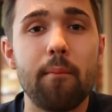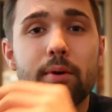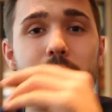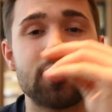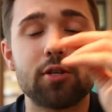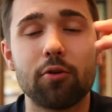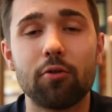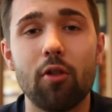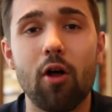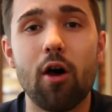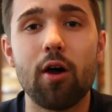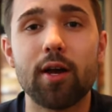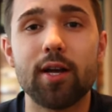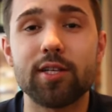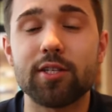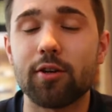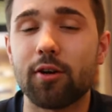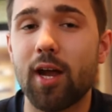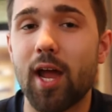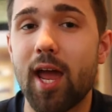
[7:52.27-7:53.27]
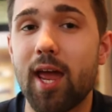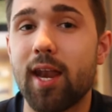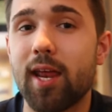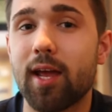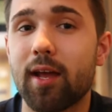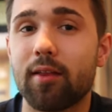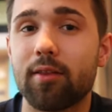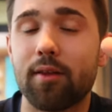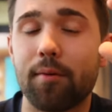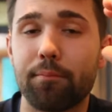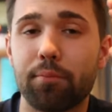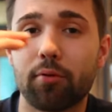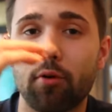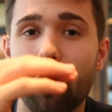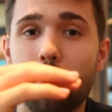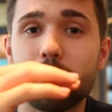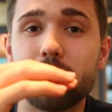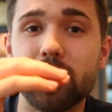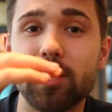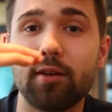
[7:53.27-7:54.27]
But so long as you're hitting the
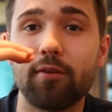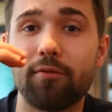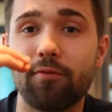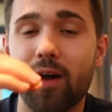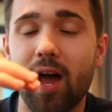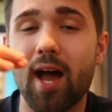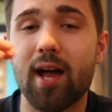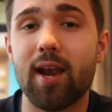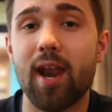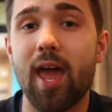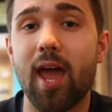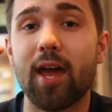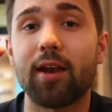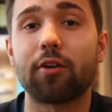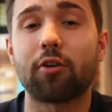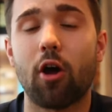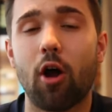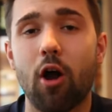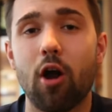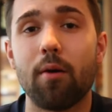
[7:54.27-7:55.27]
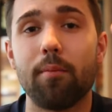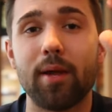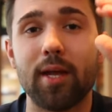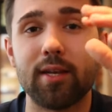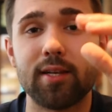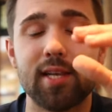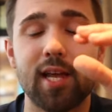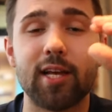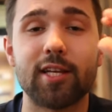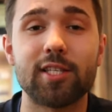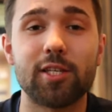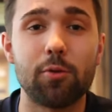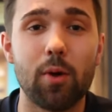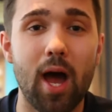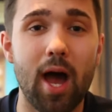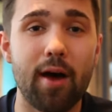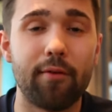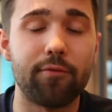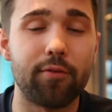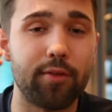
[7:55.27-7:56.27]
protein, fat, and carb intakes you
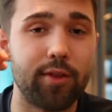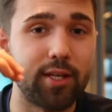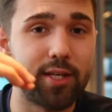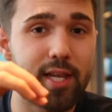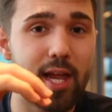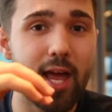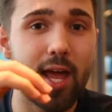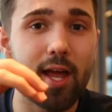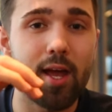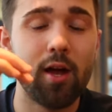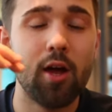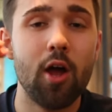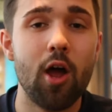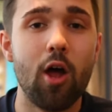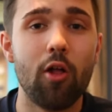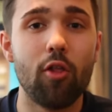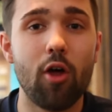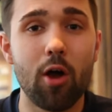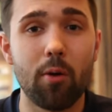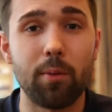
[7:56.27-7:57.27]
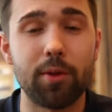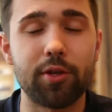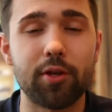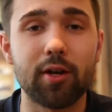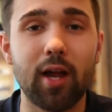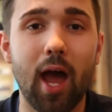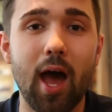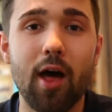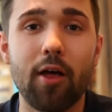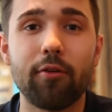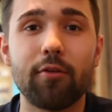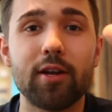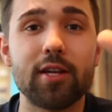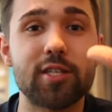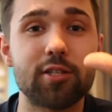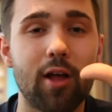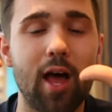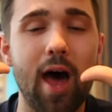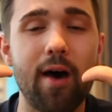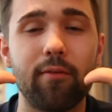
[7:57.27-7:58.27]
have for the day, along with your
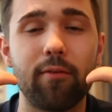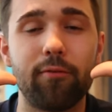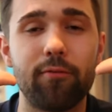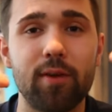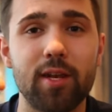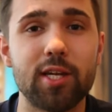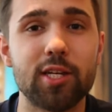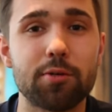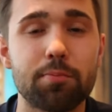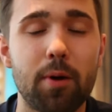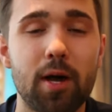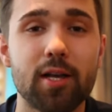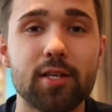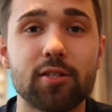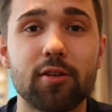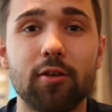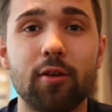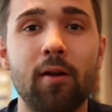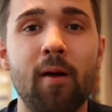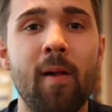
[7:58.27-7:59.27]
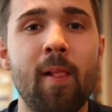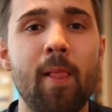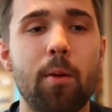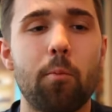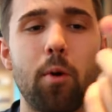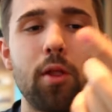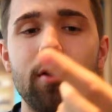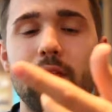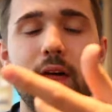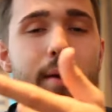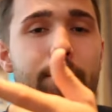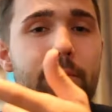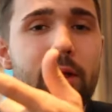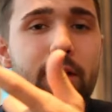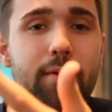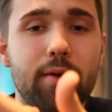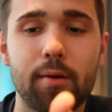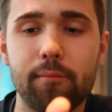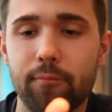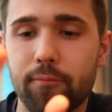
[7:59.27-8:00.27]
calories, you'll have a finished puzzle, whether that
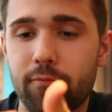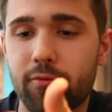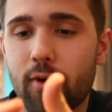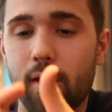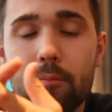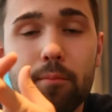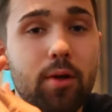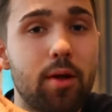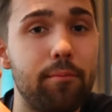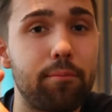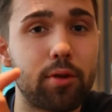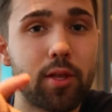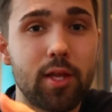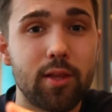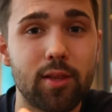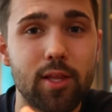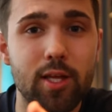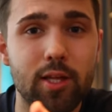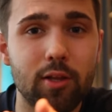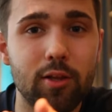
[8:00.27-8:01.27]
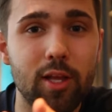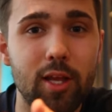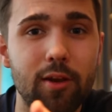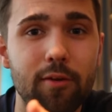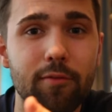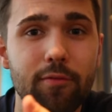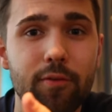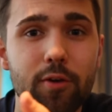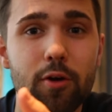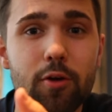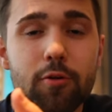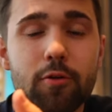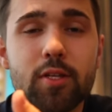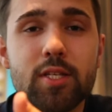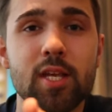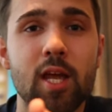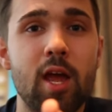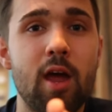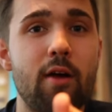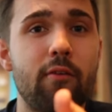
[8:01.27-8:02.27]
be from completely clean foods,
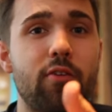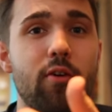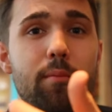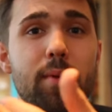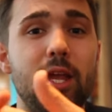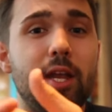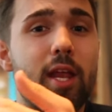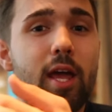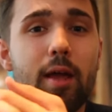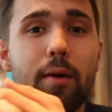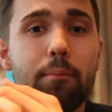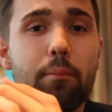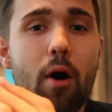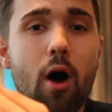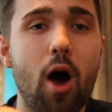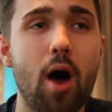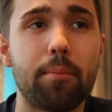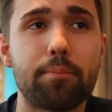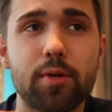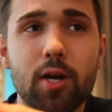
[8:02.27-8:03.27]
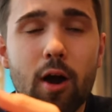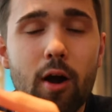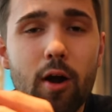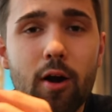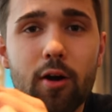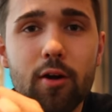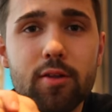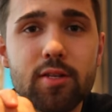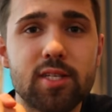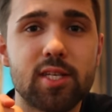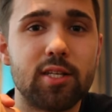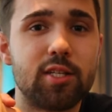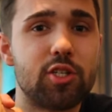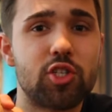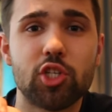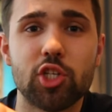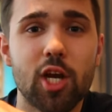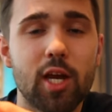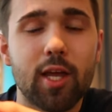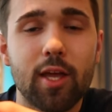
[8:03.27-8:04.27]
from eating Pop-Tarts
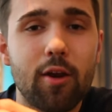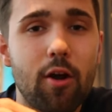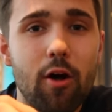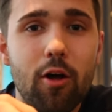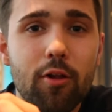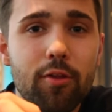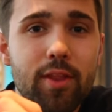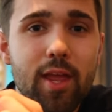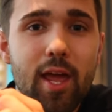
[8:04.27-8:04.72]
and chicken all